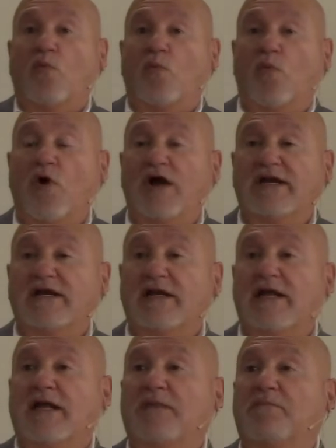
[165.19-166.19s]

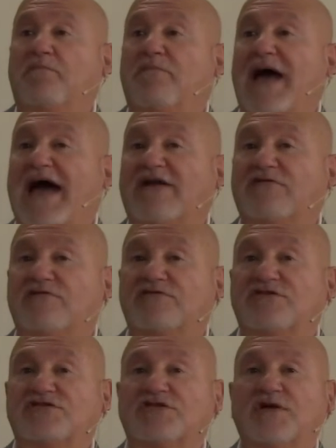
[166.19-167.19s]
what
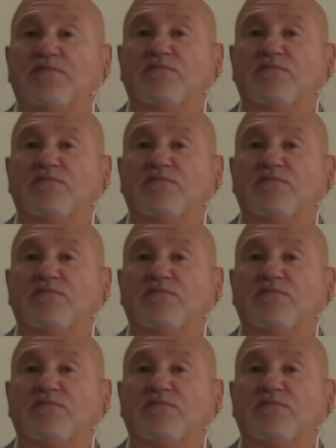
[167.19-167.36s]
matters